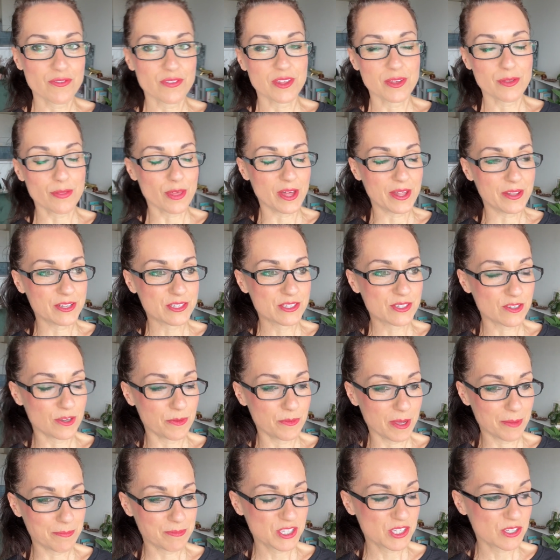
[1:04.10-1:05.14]
the thunderstorm
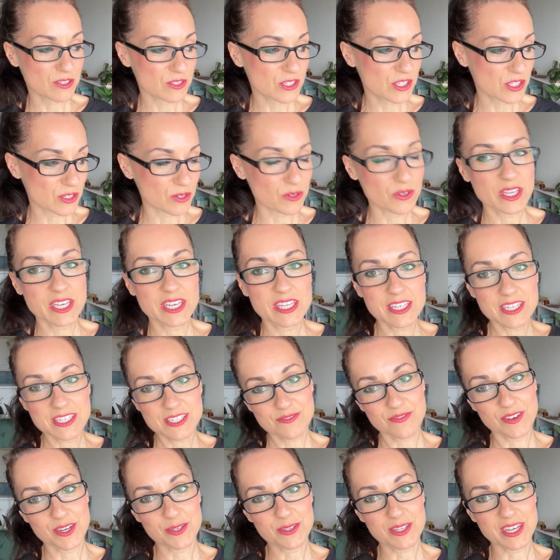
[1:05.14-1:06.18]
episode. So it is
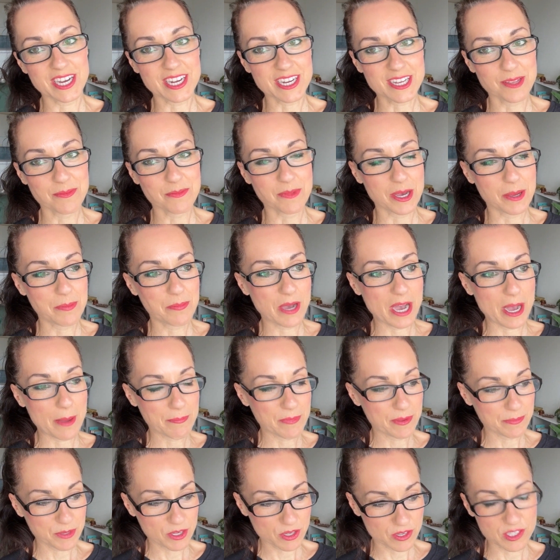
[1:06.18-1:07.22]
very dark in my
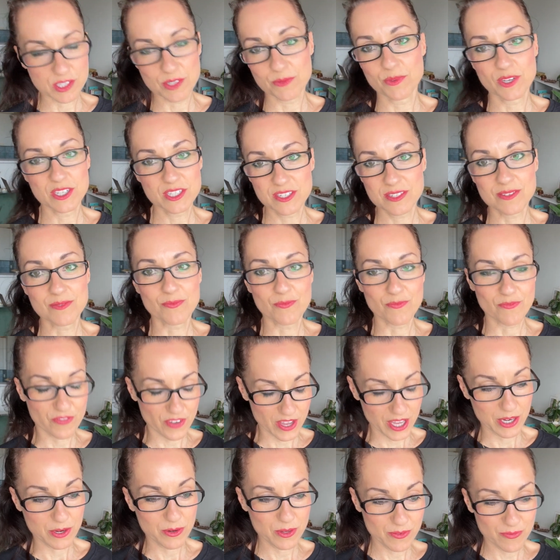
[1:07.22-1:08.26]
apartment because it was
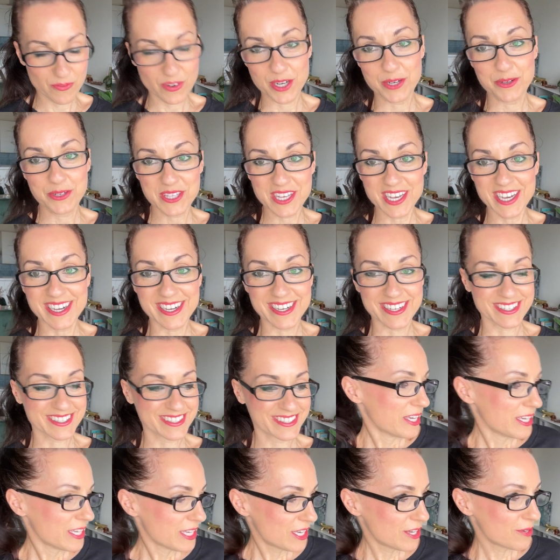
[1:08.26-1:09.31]
very, very dark.
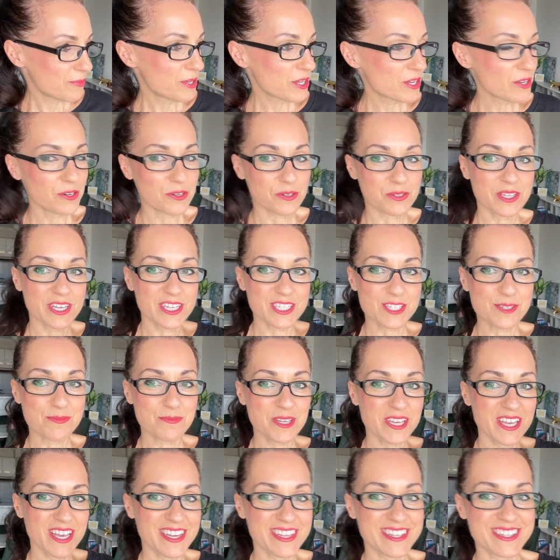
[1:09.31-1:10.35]
Here we go, that's
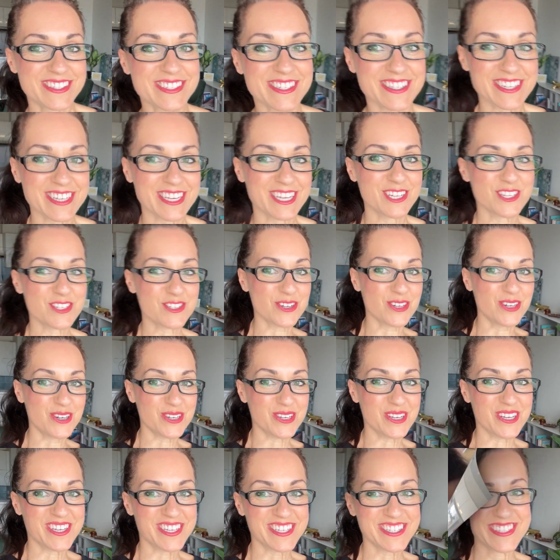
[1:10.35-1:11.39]
me editing,
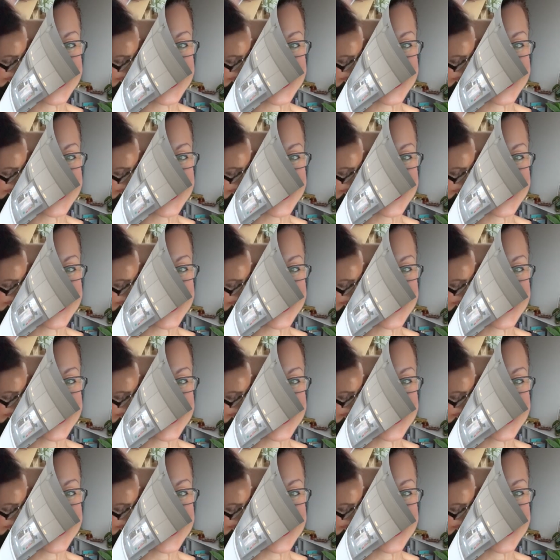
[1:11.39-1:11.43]
enjoy.